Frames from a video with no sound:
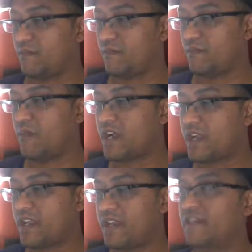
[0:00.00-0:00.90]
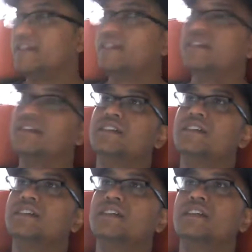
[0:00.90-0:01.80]
the
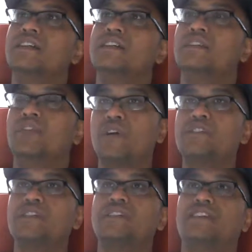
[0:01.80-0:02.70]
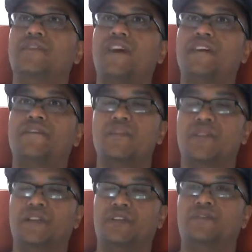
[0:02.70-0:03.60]
question itself I find to
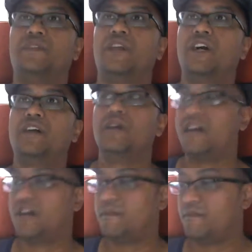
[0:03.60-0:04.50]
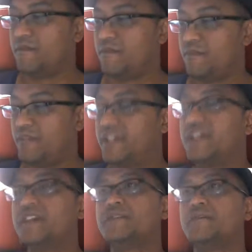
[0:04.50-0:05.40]
be a little flawed
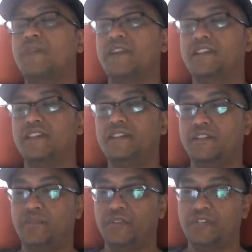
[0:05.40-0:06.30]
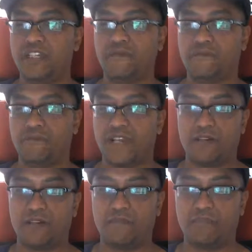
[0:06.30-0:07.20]
because my senses perceive
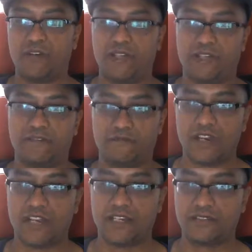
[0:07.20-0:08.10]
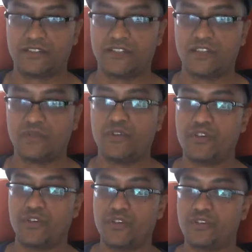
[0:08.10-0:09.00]
reality, period, right? So
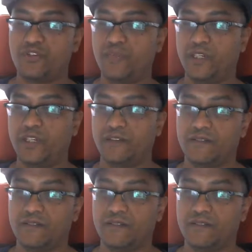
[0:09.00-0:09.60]
you're assuming